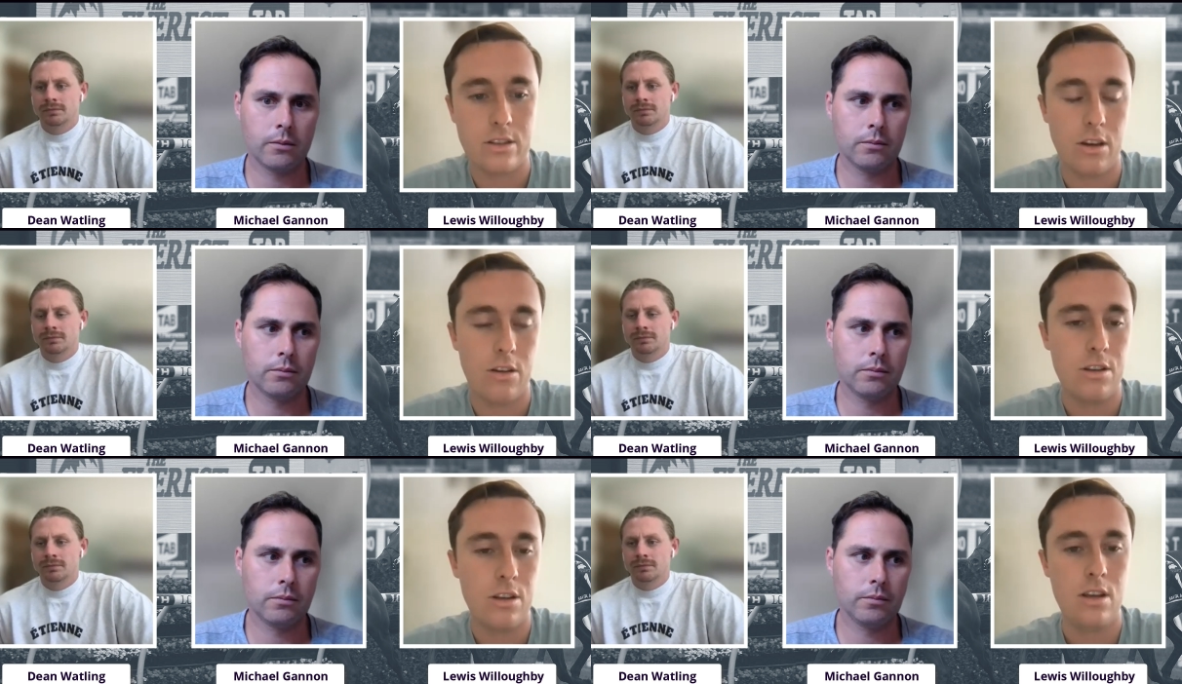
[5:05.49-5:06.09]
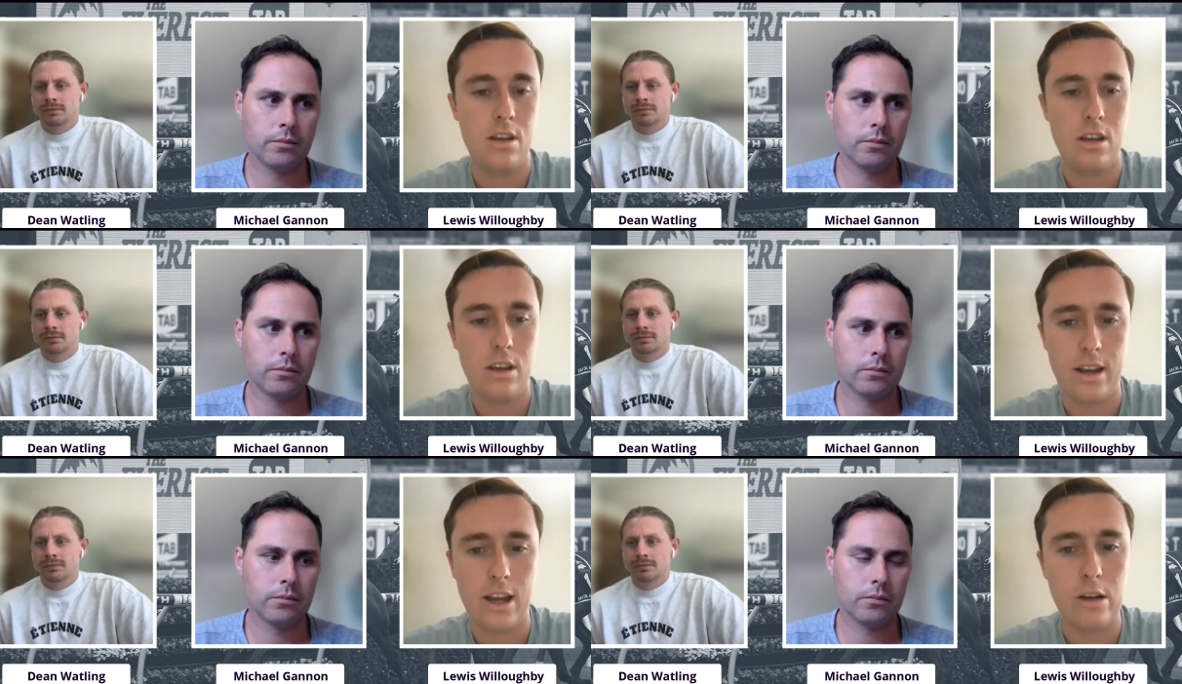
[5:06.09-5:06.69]
Speaker 1: So
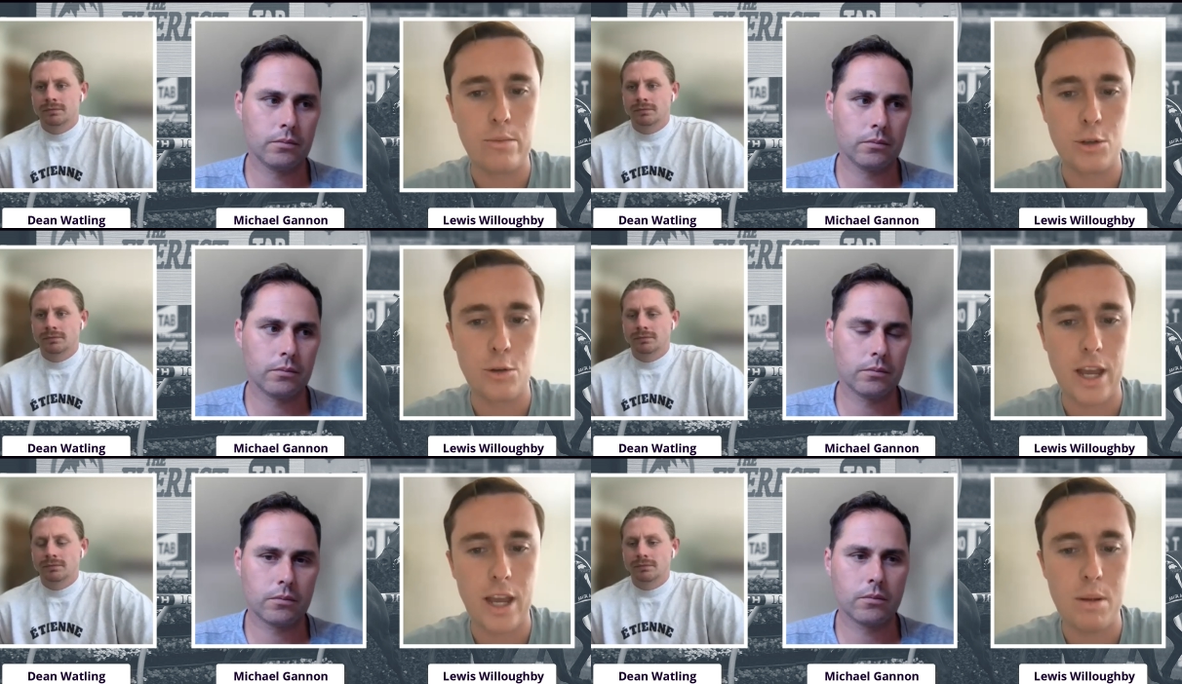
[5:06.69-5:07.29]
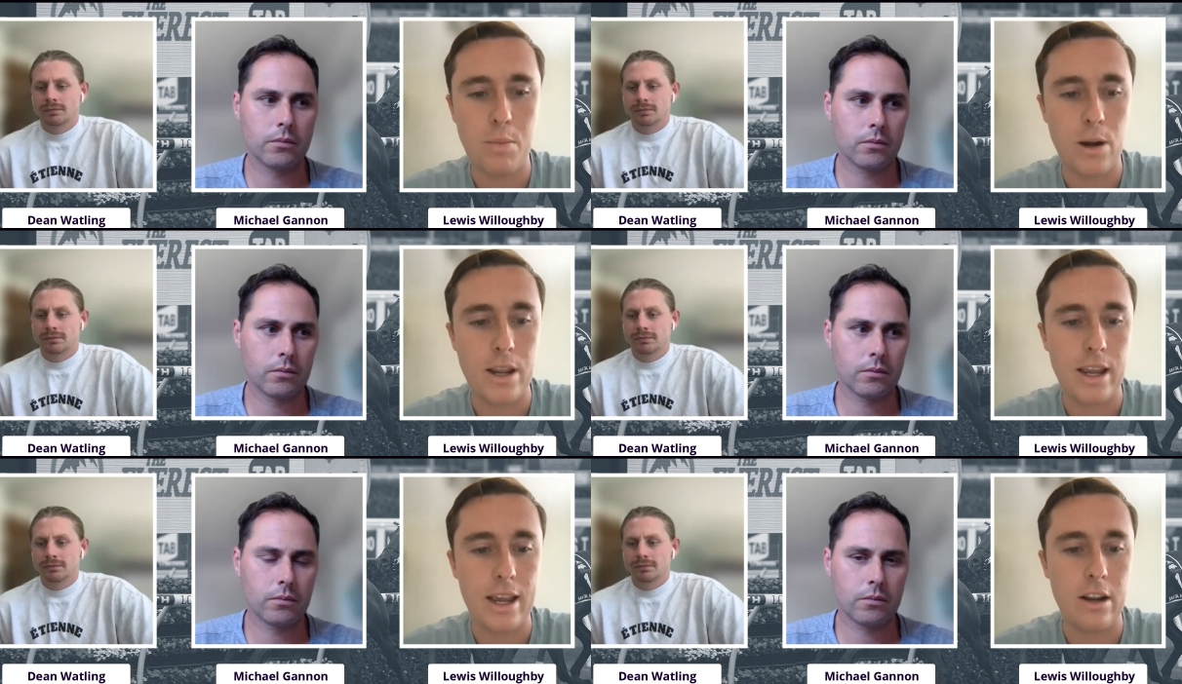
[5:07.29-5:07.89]
uh, I'm sure they'd be
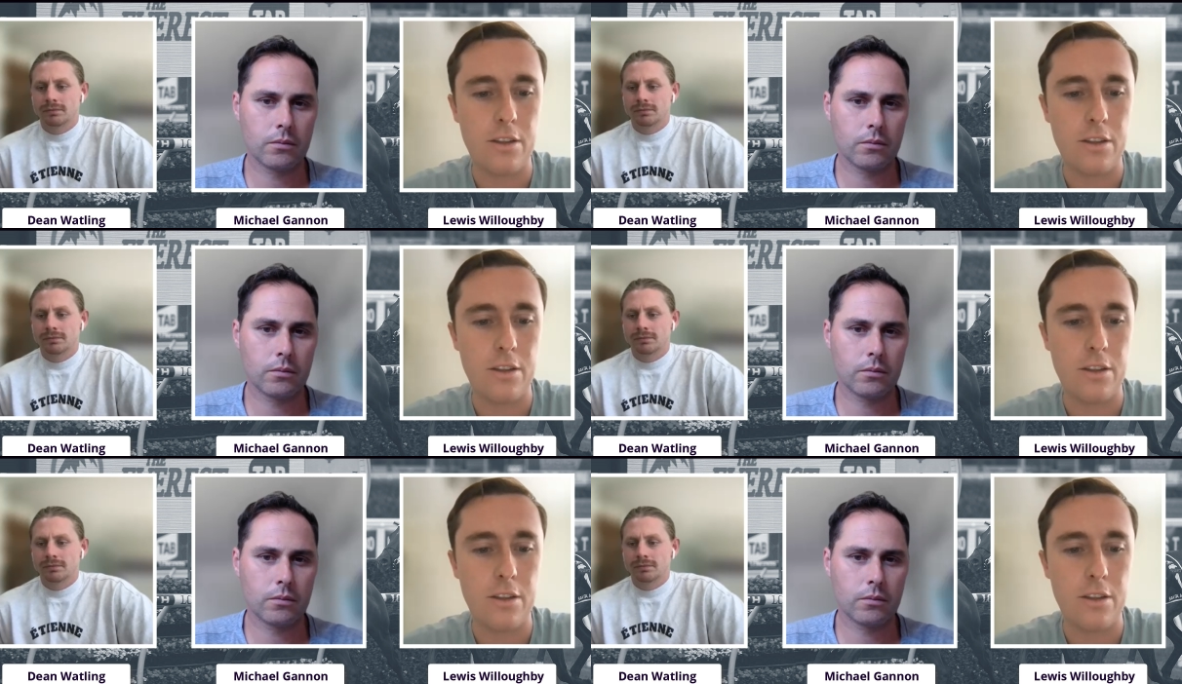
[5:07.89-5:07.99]
pretty keen.